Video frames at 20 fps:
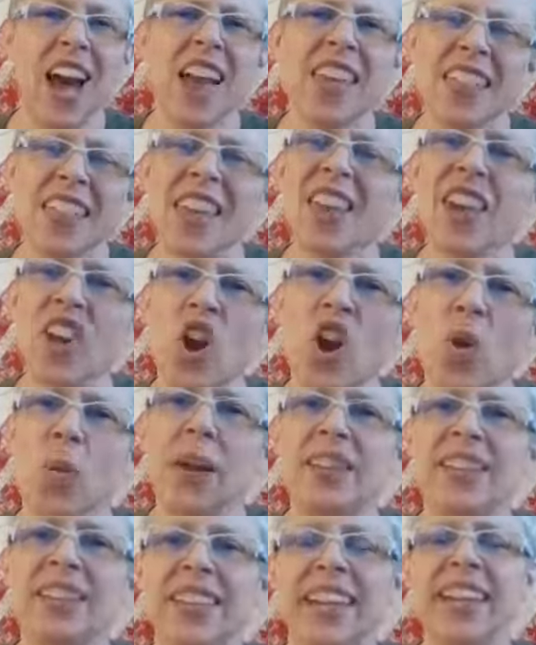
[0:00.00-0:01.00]
I think it
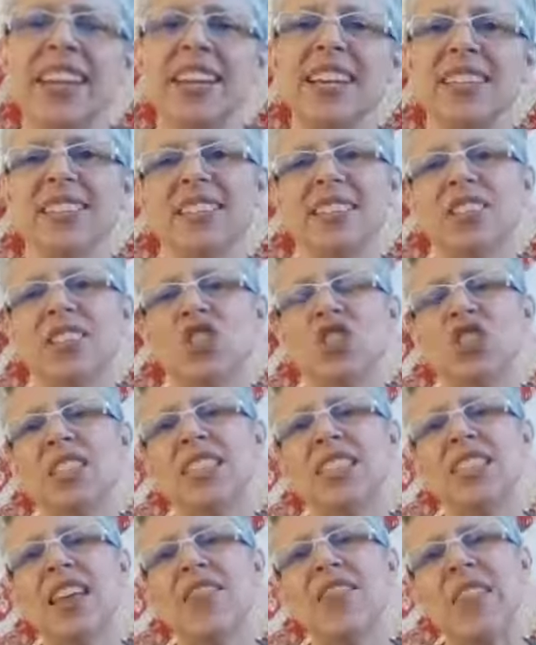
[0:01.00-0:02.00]
always is. It's
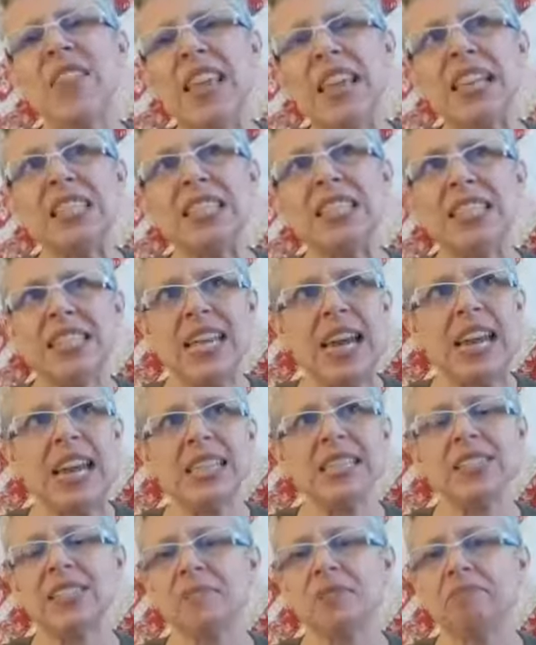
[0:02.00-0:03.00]
just that these
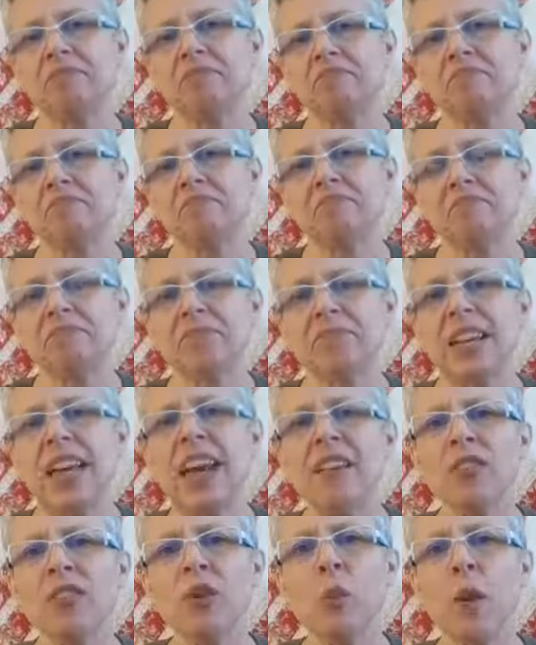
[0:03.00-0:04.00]
days,
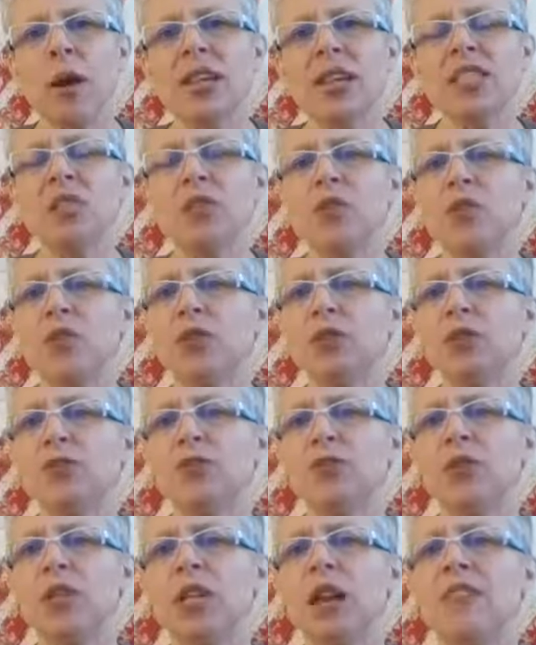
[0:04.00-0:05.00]
everyone is
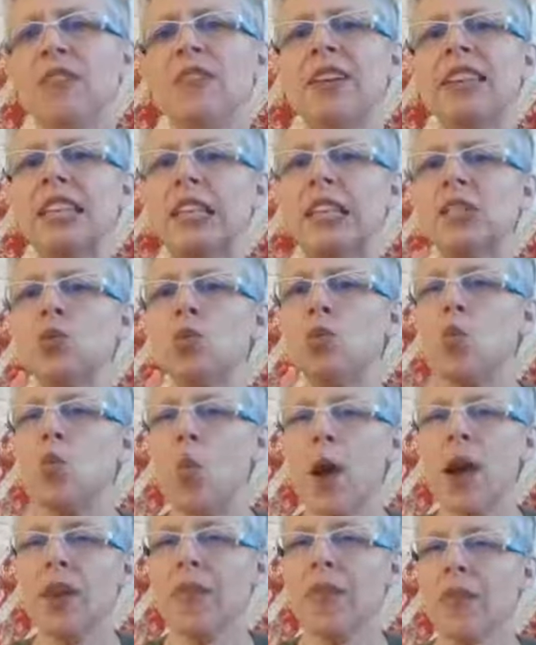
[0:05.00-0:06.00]
fearful of at least
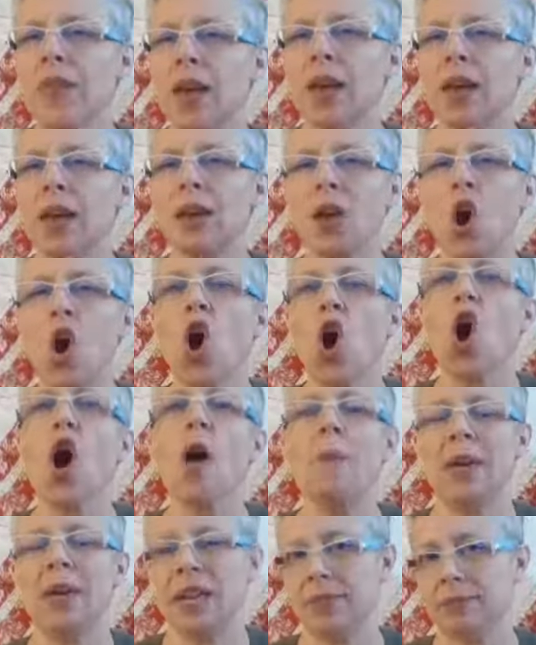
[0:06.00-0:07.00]
one thing in
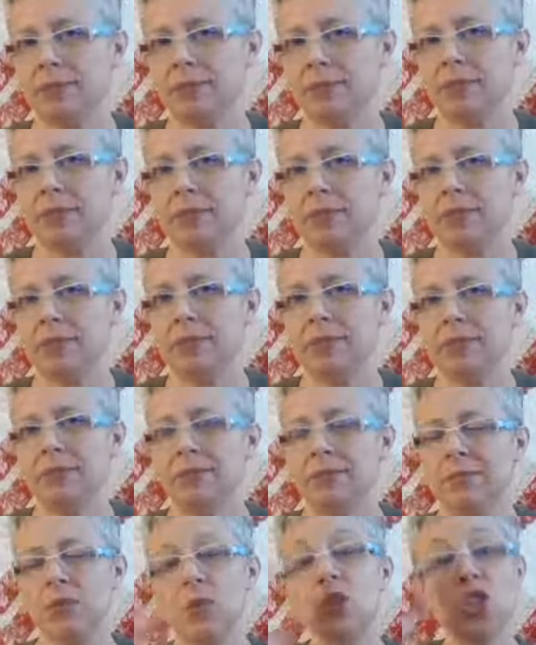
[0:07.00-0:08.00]
common,
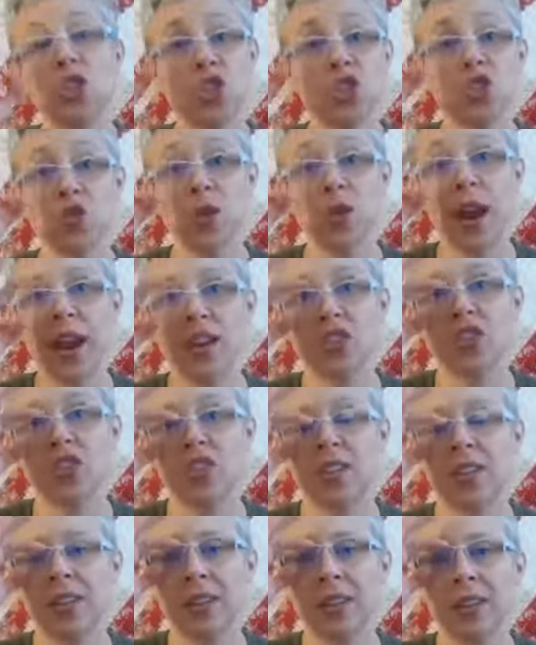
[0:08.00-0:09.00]
which is
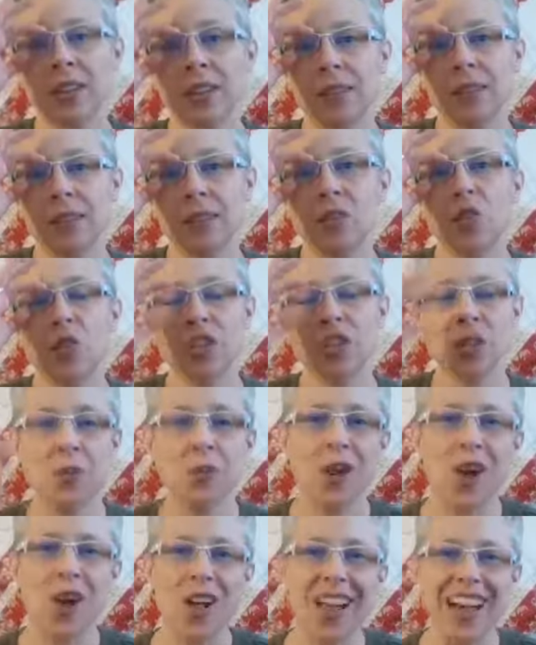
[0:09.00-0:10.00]
strange. Usually
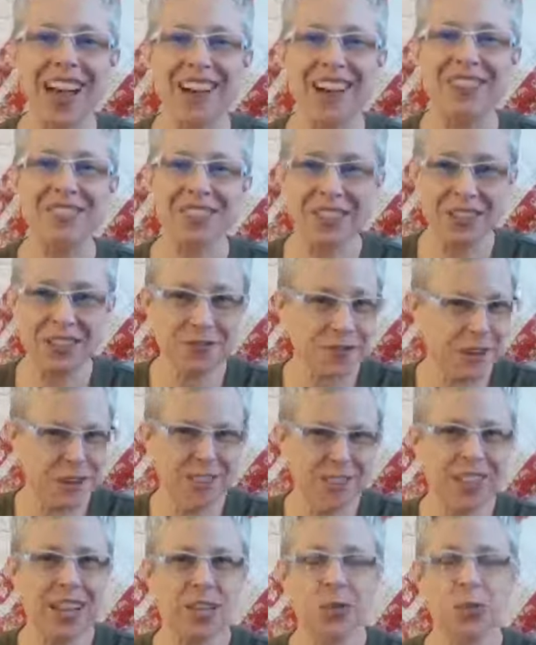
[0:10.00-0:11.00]
we all have
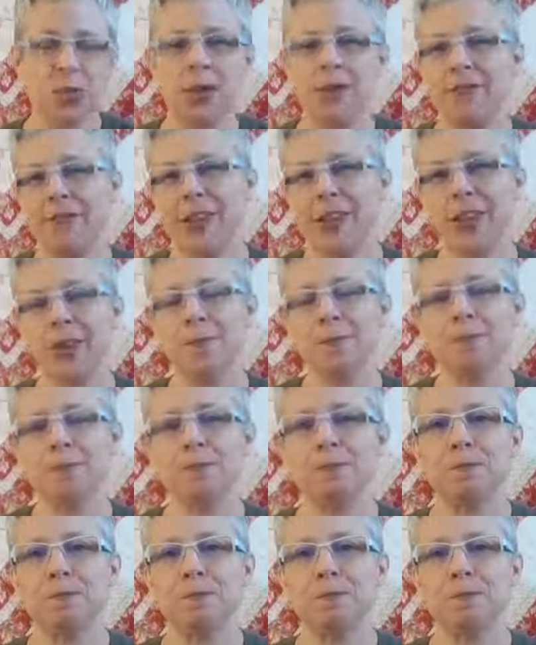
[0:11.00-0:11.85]
different things we fear.